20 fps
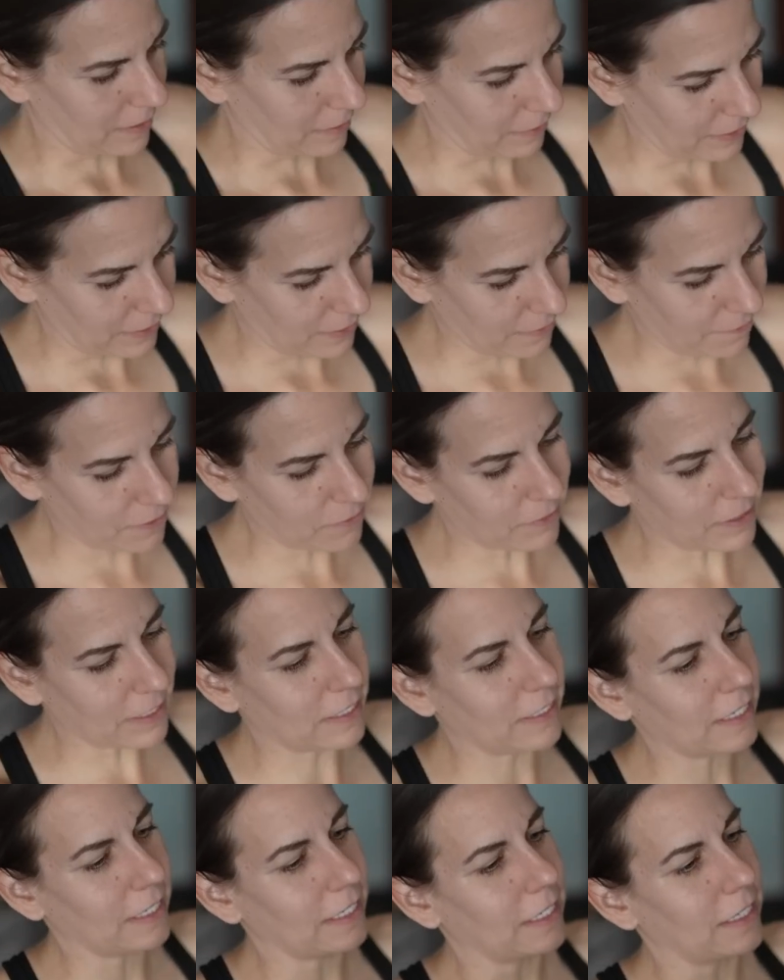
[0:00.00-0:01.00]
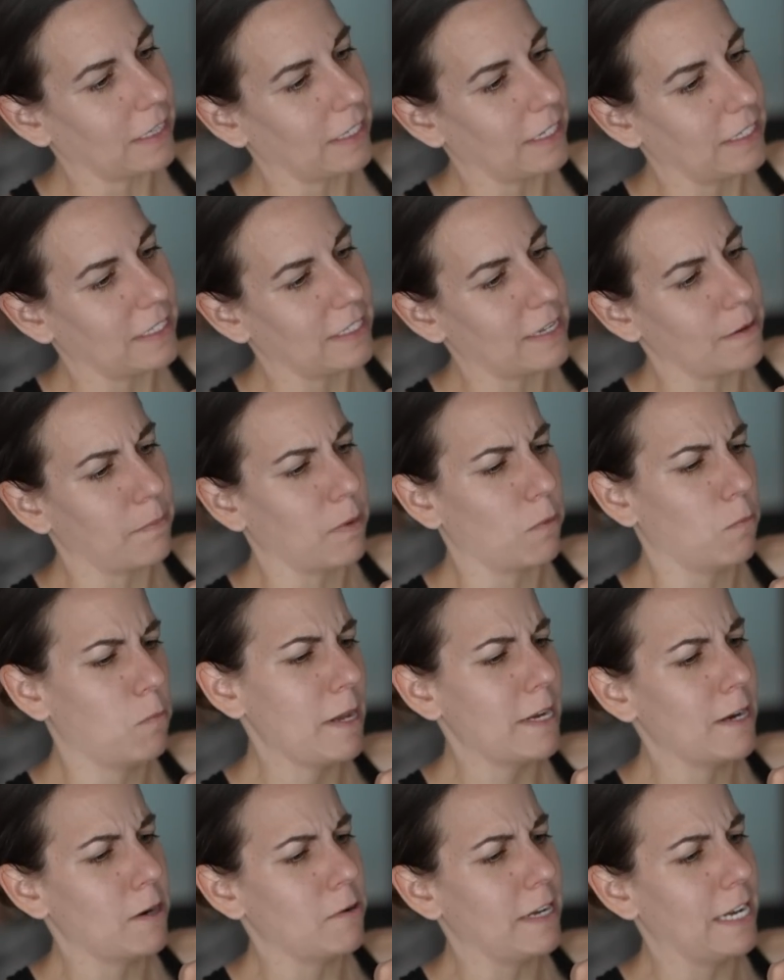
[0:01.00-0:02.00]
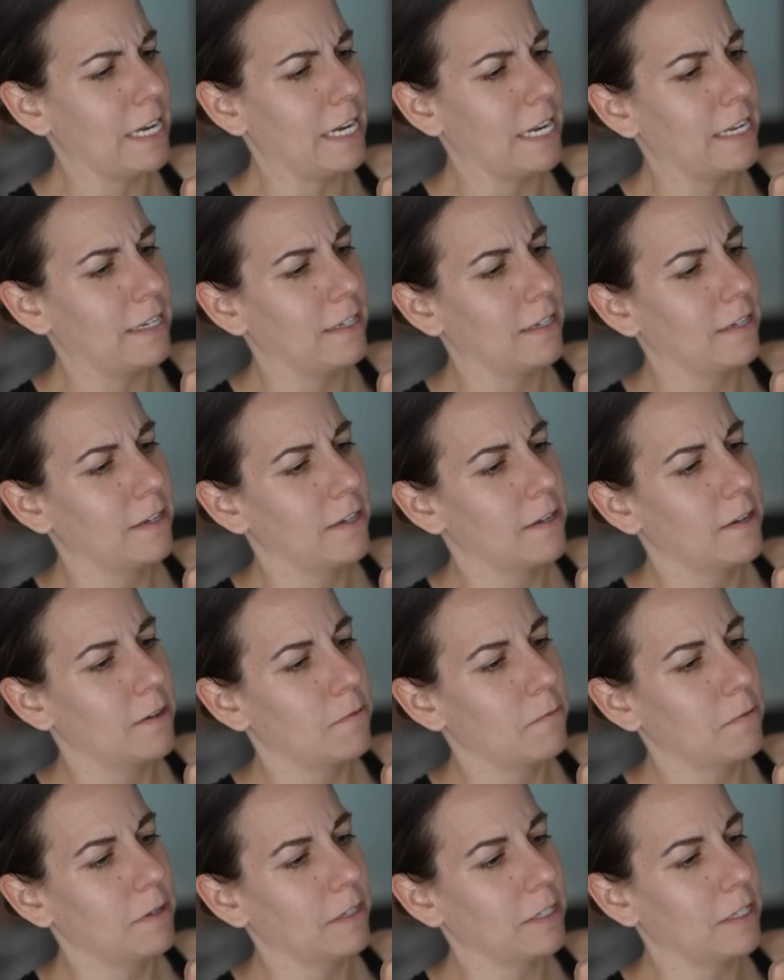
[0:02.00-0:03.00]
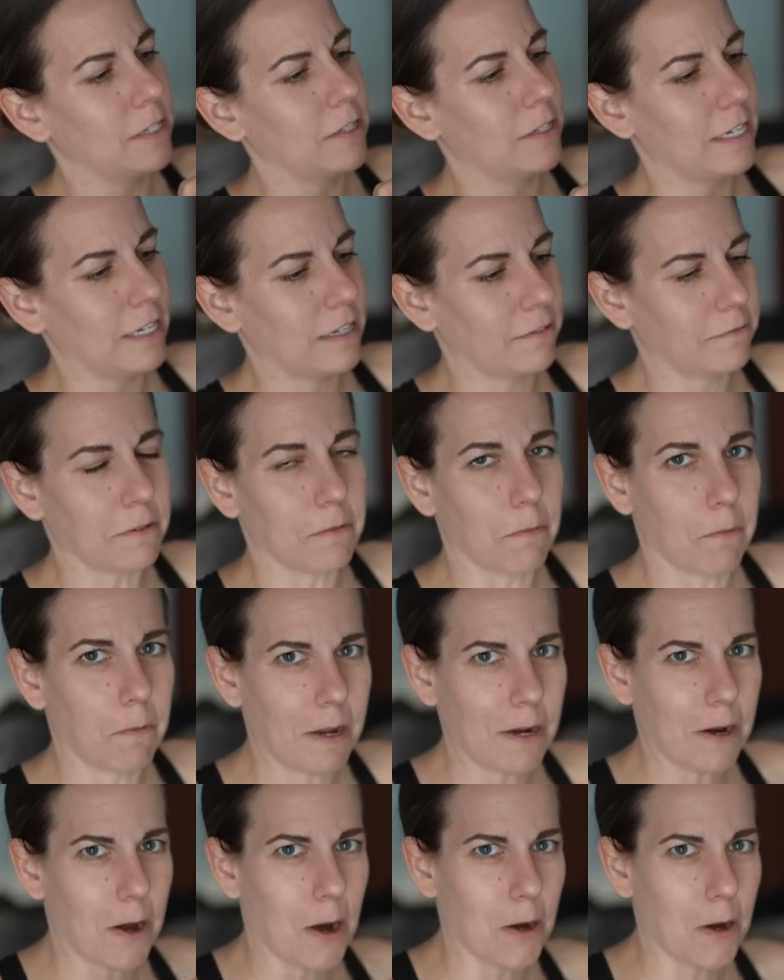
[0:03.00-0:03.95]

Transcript: Now, they give you a second lancet, but we don't need it. We're good enough with one